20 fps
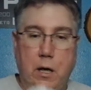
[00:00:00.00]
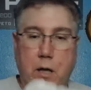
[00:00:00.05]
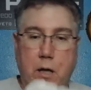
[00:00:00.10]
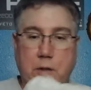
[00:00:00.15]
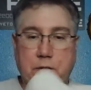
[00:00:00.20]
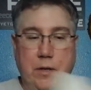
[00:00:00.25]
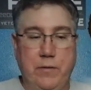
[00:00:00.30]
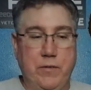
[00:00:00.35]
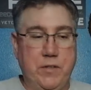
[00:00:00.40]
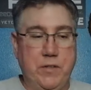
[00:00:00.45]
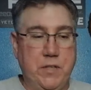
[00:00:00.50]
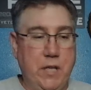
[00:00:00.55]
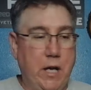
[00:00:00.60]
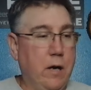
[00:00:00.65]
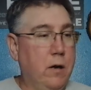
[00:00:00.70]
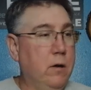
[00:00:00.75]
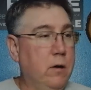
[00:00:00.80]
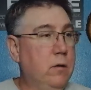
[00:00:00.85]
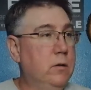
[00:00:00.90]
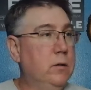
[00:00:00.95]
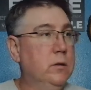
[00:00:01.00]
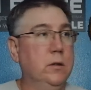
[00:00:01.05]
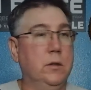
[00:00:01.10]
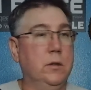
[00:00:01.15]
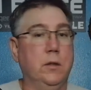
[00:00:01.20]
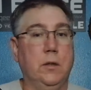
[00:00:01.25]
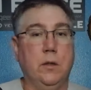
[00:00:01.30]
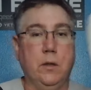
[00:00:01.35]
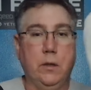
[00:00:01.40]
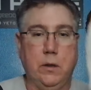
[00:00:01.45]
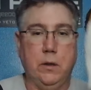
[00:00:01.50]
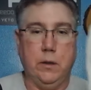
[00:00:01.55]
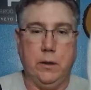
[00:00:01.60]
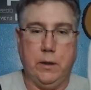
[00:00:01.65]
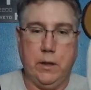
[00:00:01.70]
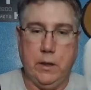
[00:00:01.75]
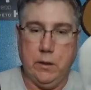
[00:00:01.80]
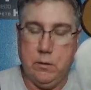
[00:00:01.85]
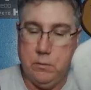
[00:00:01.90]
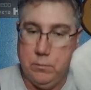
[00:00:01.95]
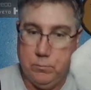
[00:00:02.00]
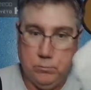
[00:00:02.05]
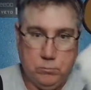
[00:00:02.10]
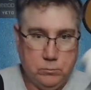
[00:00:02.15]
Also have a towel. Again,